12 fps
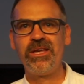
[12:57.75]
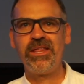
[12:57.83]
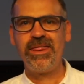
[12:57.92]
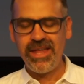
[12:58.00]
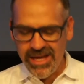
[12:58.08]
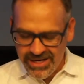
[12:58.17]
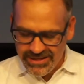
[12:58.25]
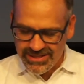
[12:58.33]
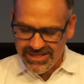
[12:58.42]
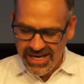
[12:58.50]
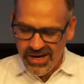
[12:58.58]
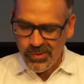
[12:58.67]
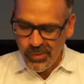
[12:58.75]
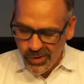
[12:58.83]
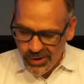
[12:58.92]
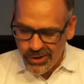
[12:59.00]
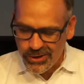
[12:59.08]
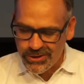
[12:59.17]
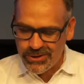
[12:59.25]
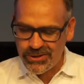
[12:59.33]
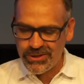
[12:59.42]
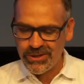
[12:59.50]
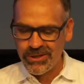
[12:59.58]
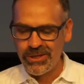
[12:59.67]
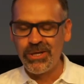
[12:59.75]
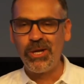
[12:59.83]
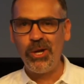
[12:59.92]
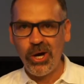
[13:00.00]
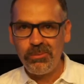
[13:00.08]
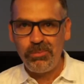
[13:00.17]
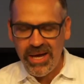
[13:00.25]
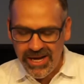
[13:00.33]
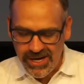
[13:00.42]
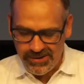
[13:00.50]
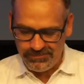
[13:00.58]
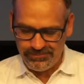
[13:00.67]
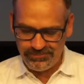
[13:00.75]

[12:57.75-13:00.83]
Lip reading: Things get worse, not better.